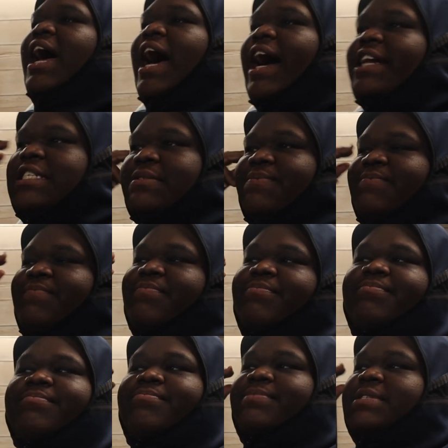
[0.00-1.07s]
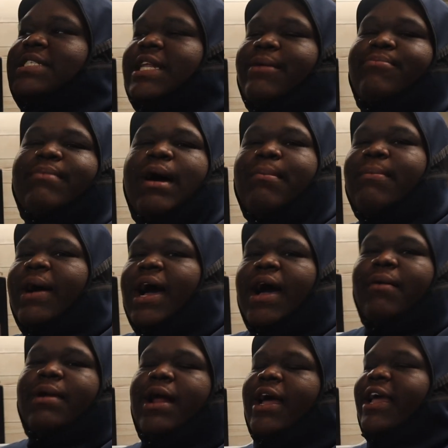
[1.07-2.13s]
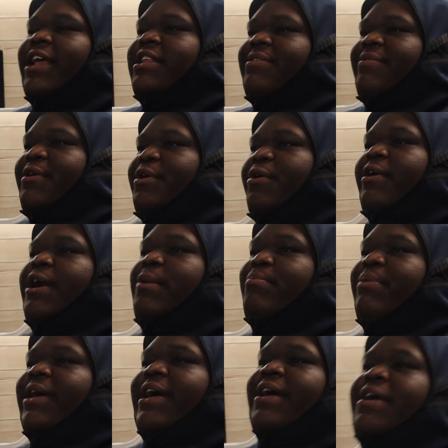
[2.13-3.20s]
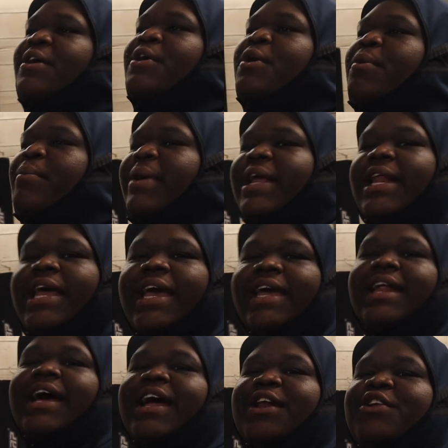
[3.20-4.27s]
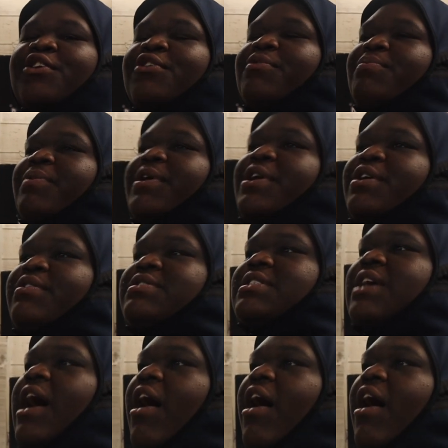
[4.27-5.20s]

I just slipped my mind when I get to record it, but we need a new producer.